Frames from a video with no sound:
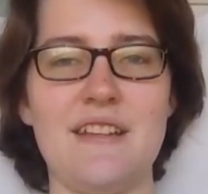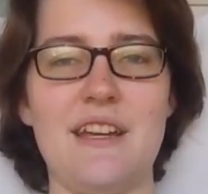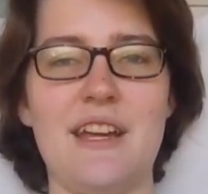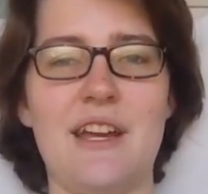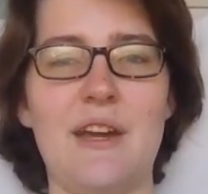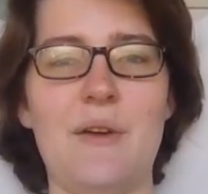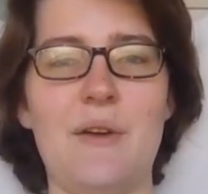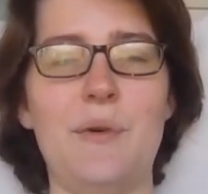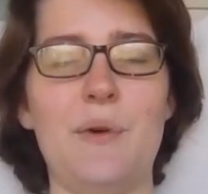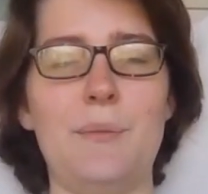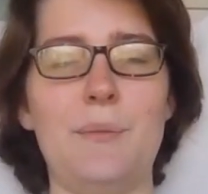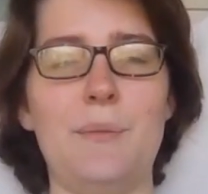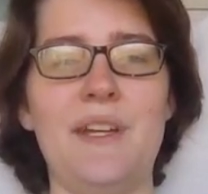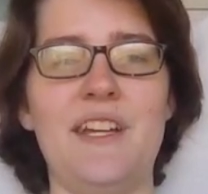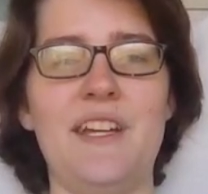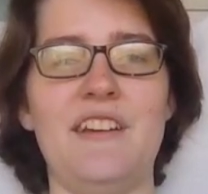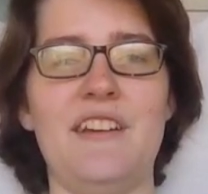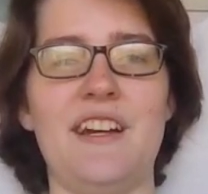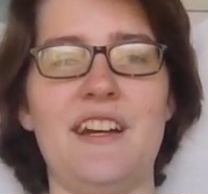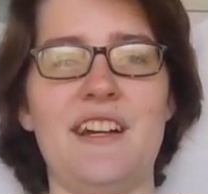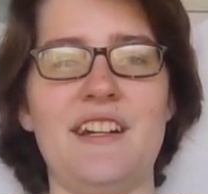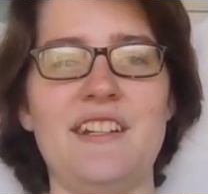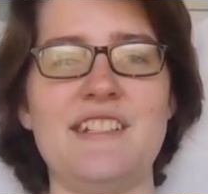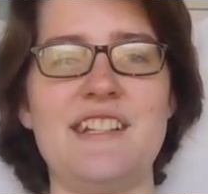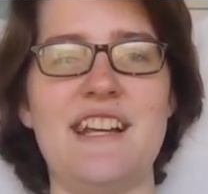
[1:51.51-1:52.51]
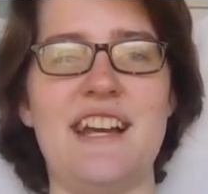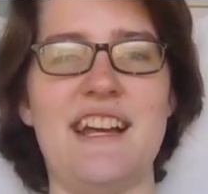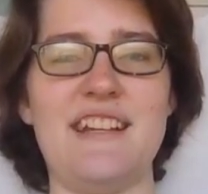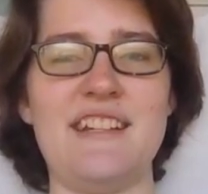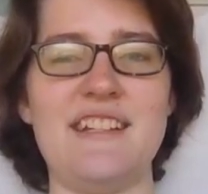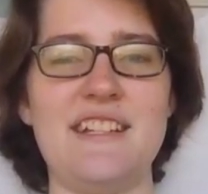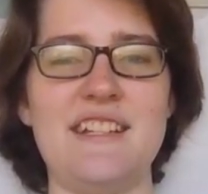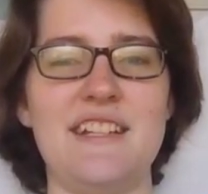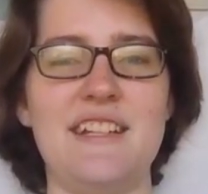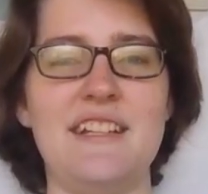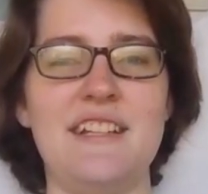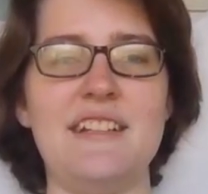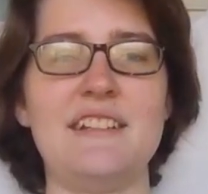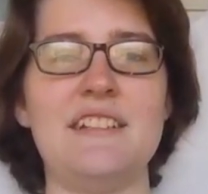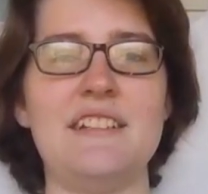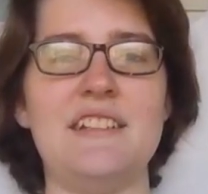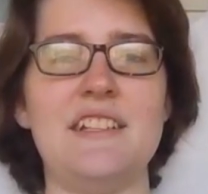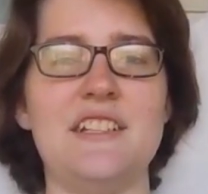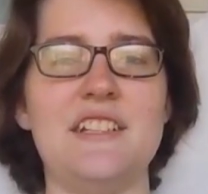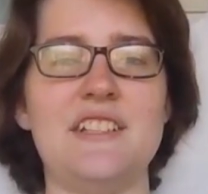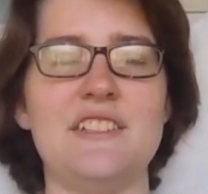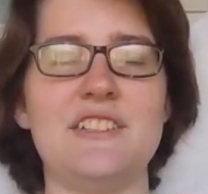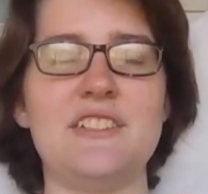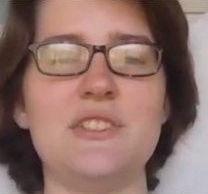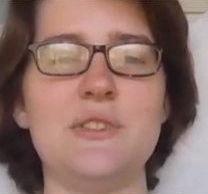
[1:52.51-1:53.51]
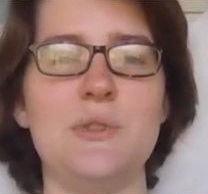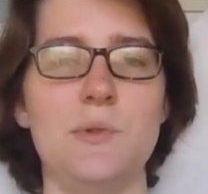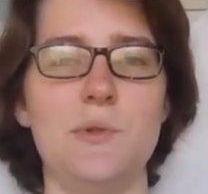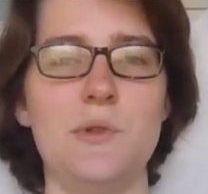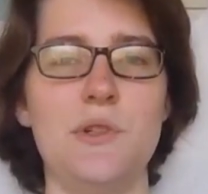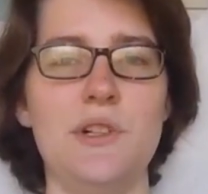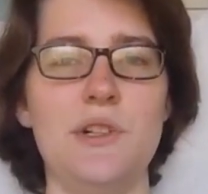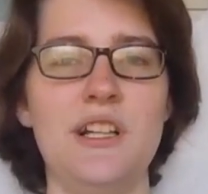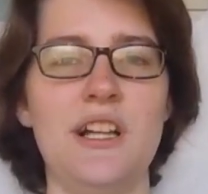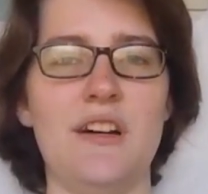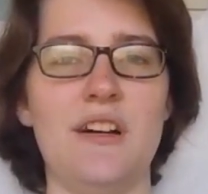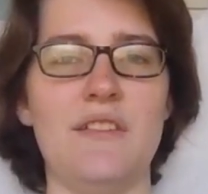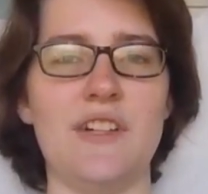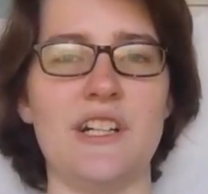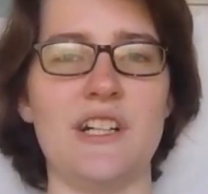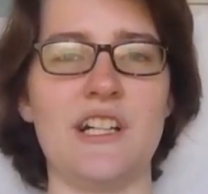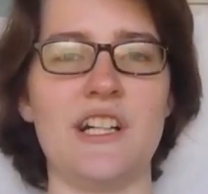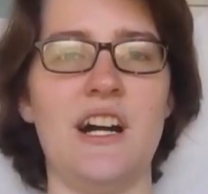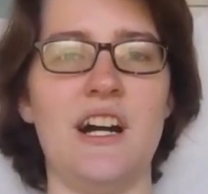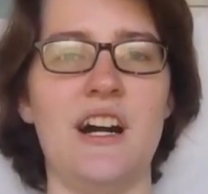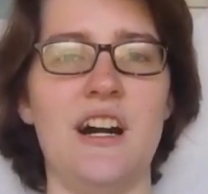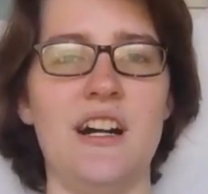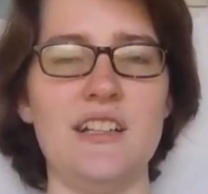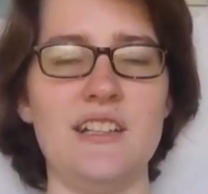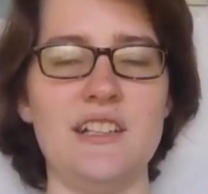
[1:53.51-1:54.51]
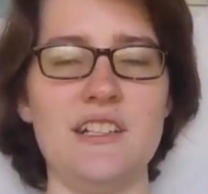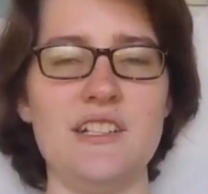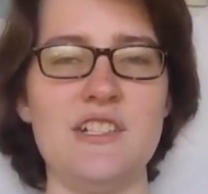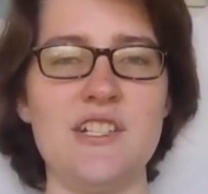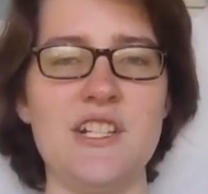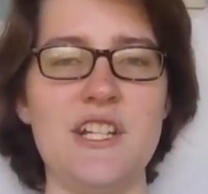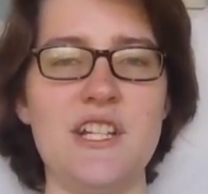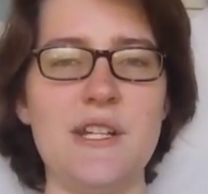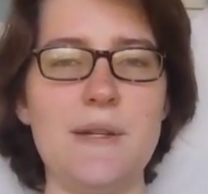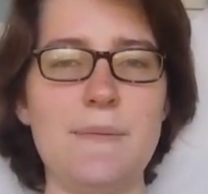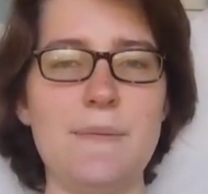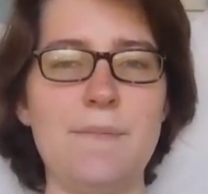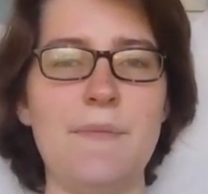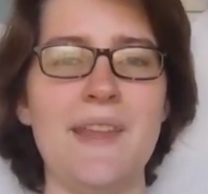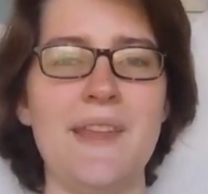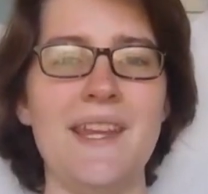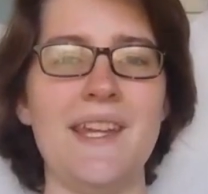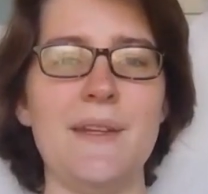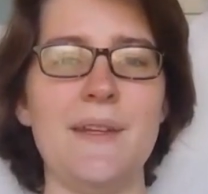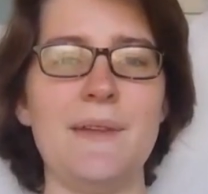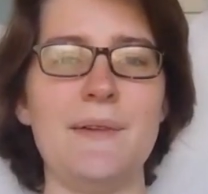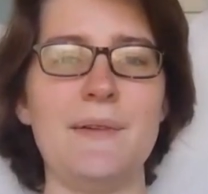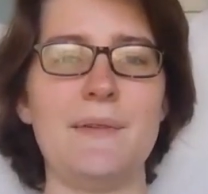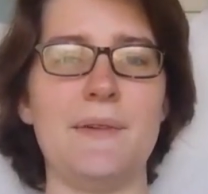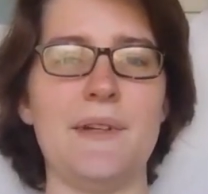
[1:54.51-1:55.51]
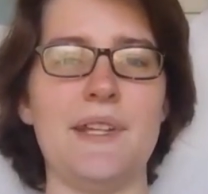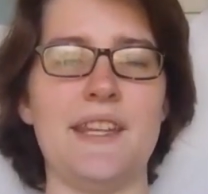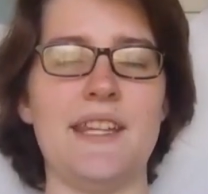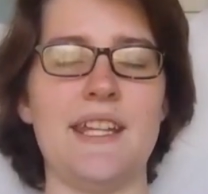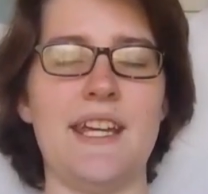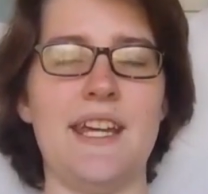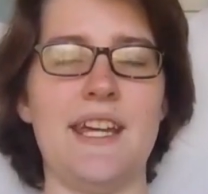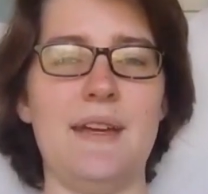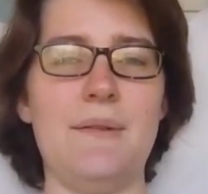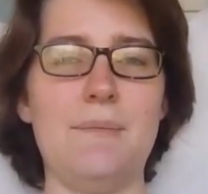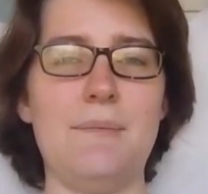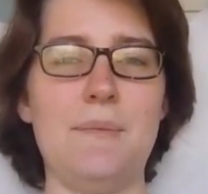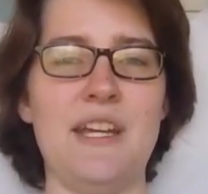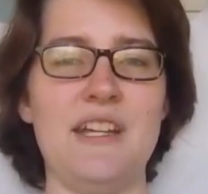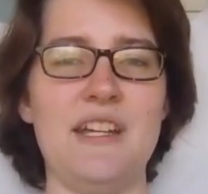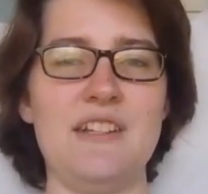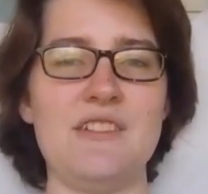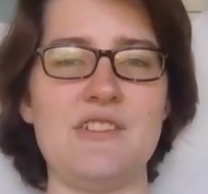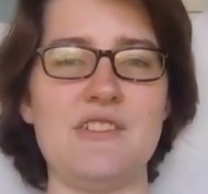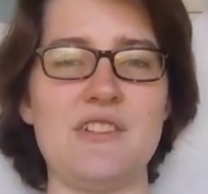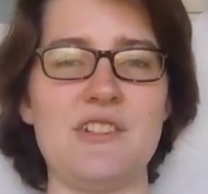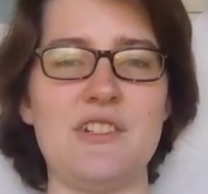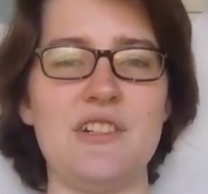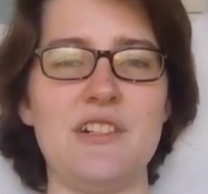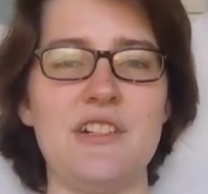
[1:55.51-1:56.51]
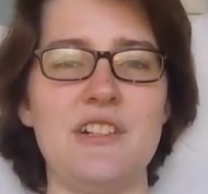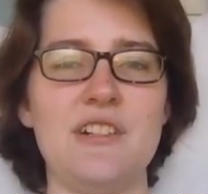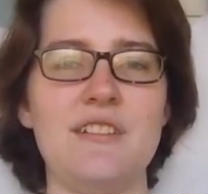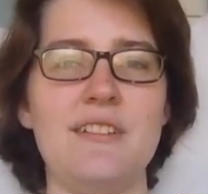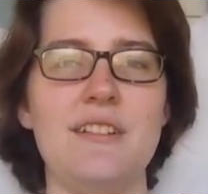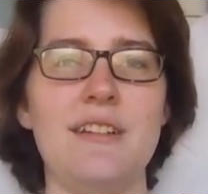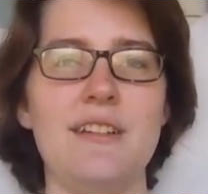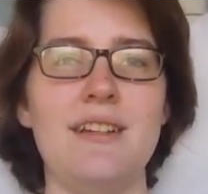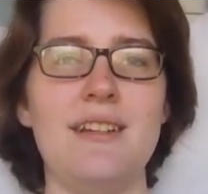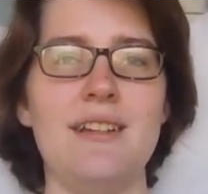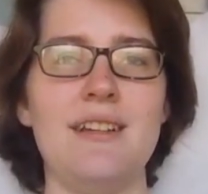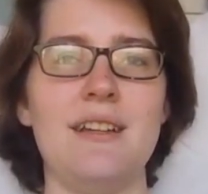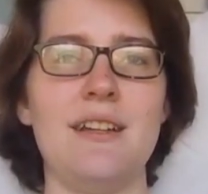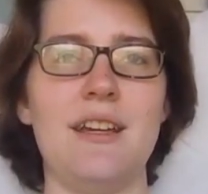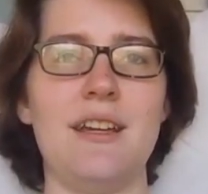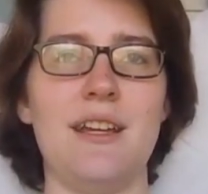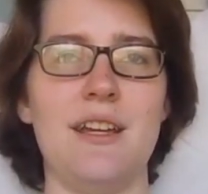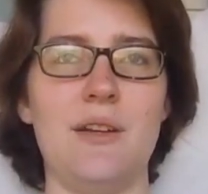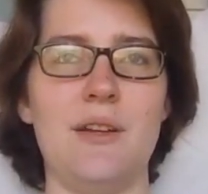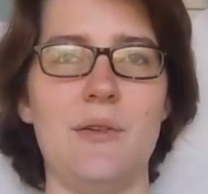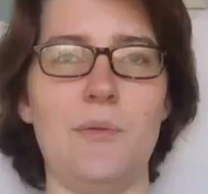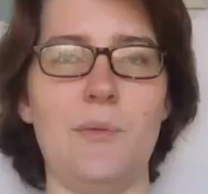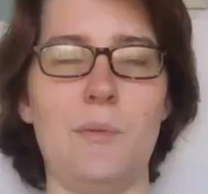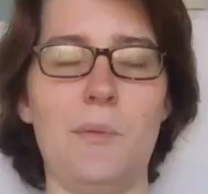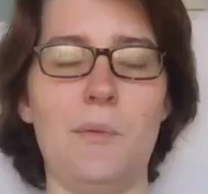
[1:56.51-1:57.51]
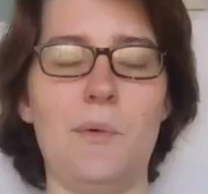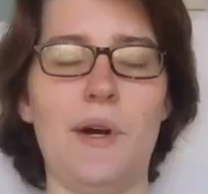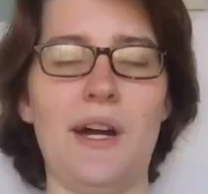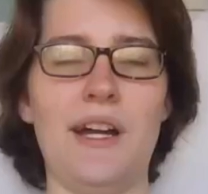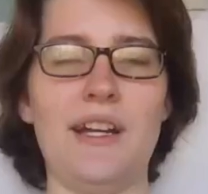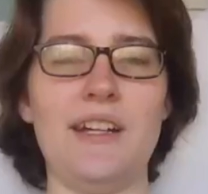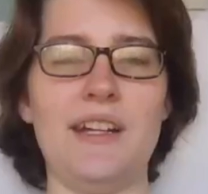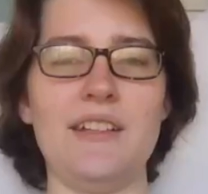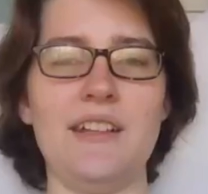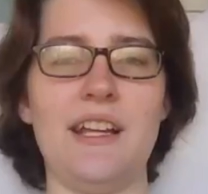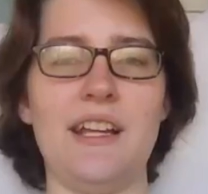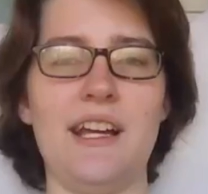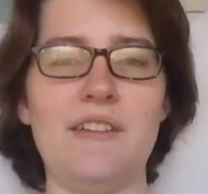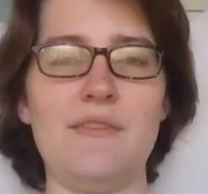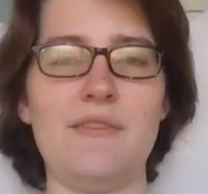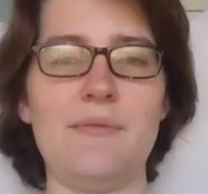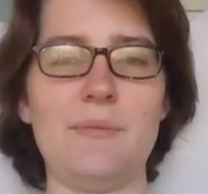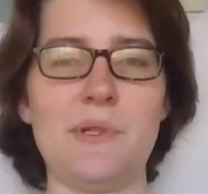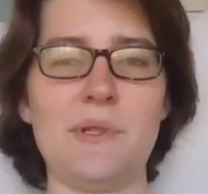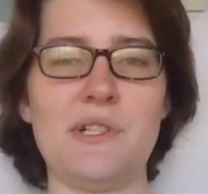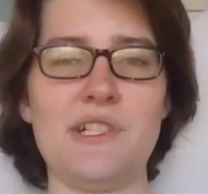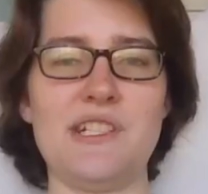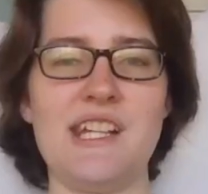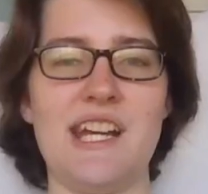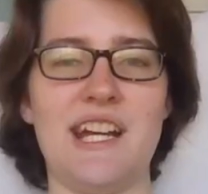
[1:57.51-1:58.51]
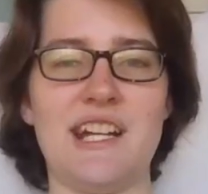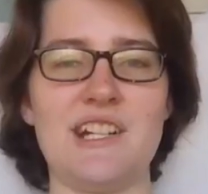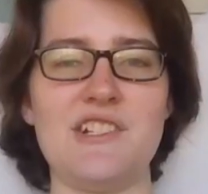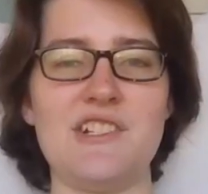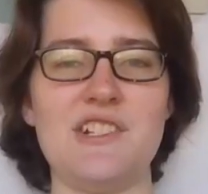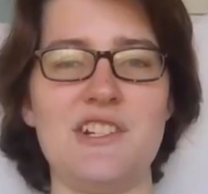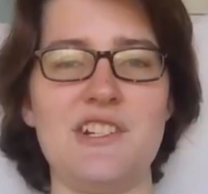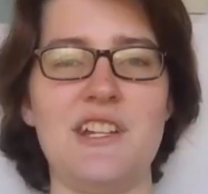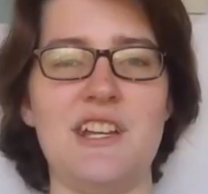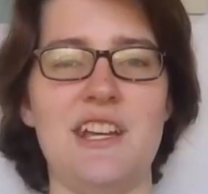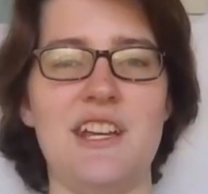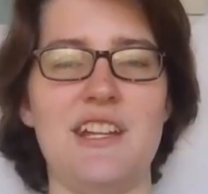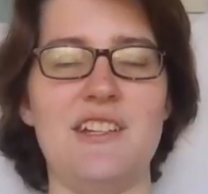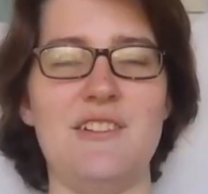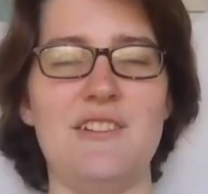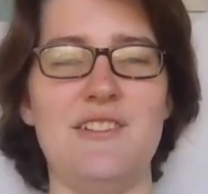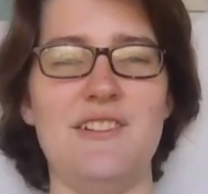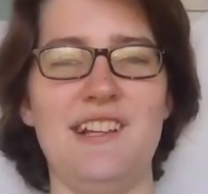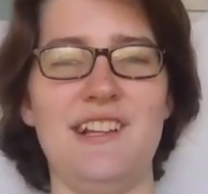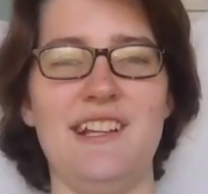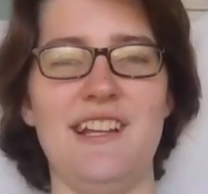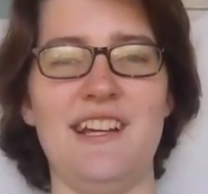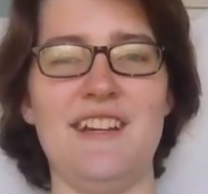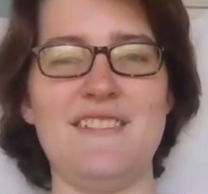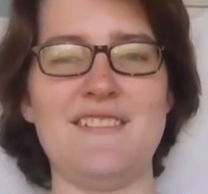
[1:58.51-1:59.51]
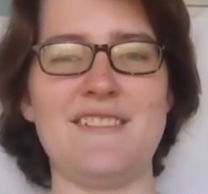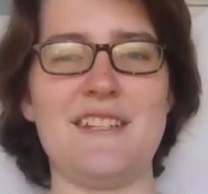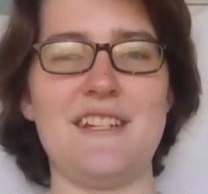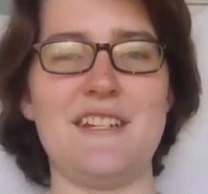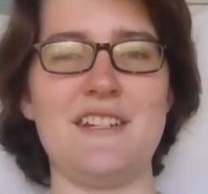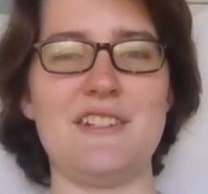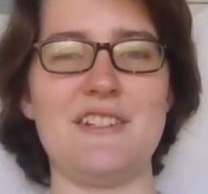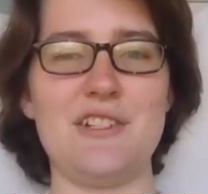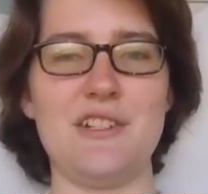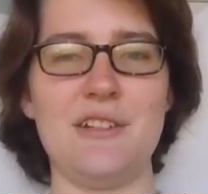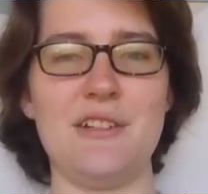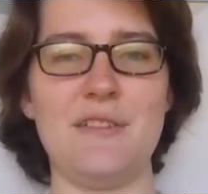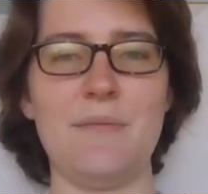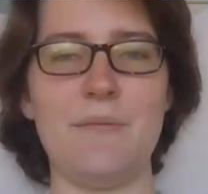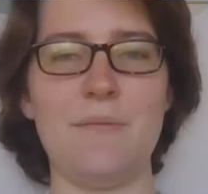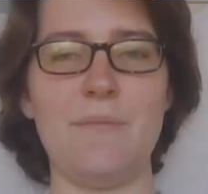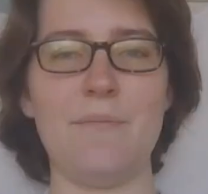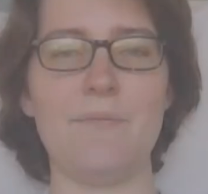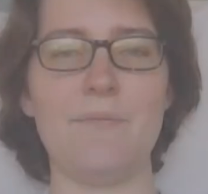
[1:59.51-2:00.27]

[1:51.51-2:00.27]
I will be attending the School of Ecology with a major in wildlife protection and utilization.